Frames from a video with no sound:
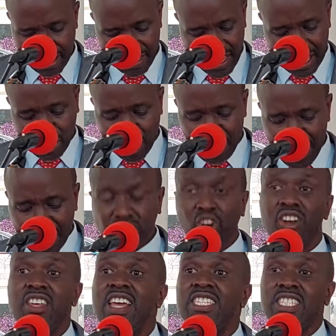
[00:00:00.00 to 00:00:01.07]
That's why 1
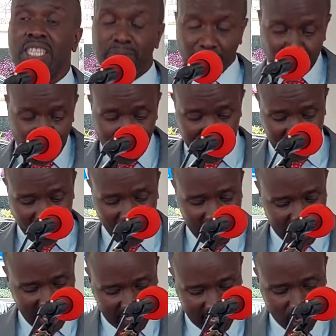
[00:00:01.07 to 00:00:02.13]
Corinthians chapter 4 verse
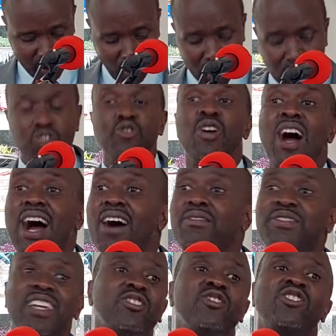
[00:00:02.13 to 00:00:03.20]
7 is asking, what do you
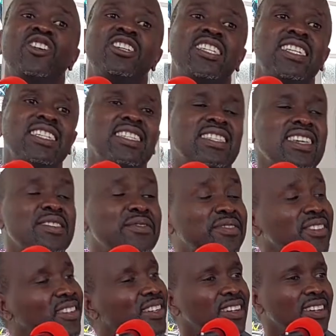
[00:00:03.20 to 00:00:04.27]
have that you not receive?
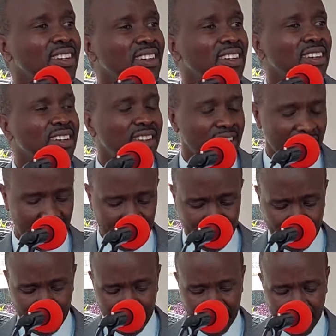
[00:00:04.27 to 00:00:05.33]

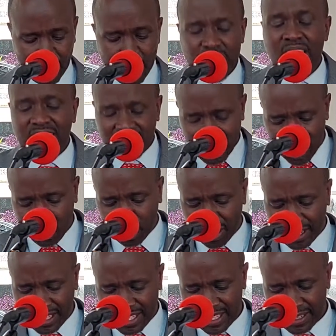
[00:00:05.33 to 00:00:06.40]
We are
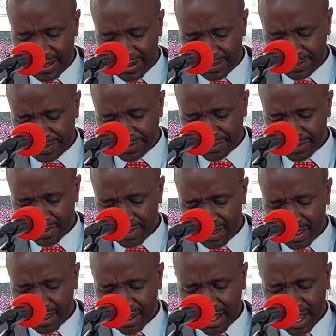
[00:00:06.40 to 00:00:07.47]
stewards.
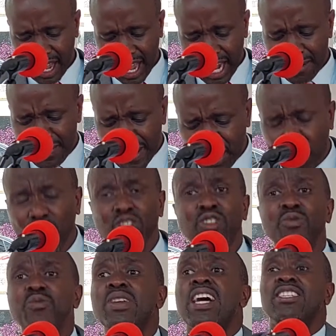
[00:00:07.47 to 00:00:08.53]
And
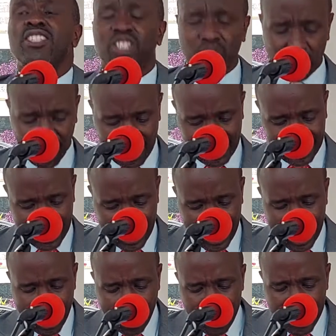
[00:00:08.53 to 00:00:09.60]
because we are stewards,
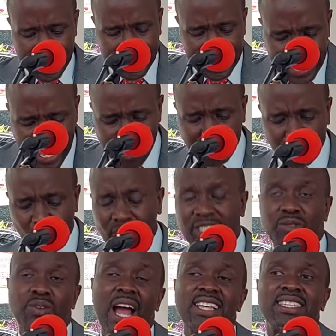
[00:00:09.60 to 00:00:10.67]
we give what
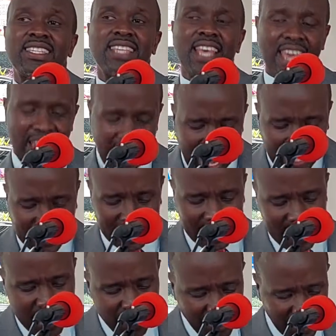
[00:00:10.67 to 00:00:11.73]
I say
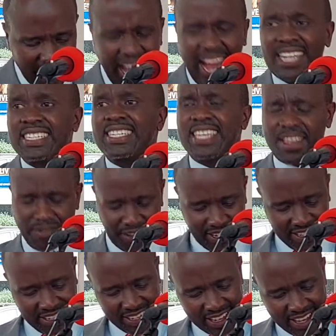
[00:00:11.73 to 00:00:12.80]
heart-giving.
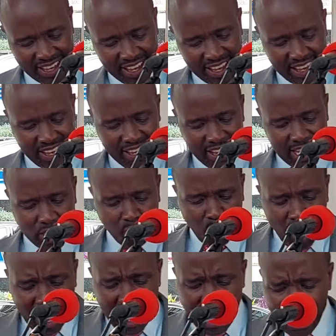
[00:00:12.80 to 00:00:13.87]
Heart-giving is
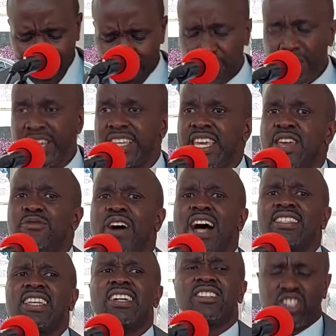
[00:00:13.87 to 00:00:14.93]
where we give
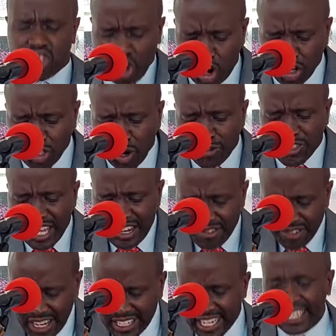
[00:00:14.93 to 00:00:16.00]
as a result of
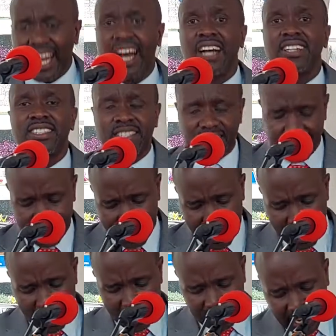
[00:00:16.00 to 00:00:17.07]
surrendered hearts.
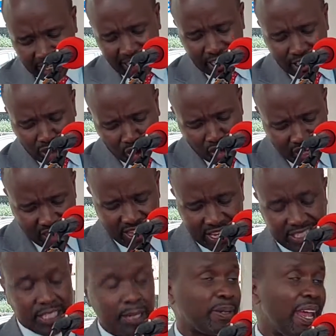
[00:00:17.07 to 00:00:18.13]
2
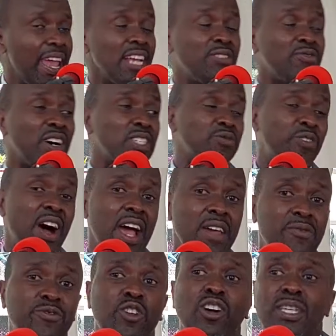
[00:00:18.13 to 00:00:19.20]
Corinthians chapter 8 verse
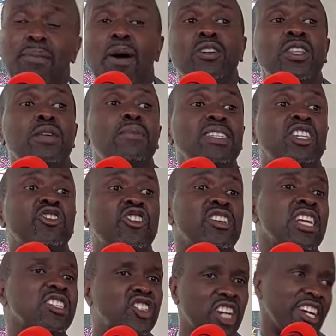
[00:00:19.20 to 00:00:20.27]
5 talks about the
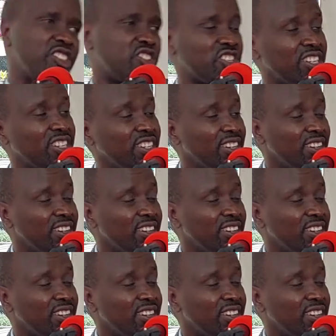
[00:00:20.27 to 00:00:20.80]
Macedonian church.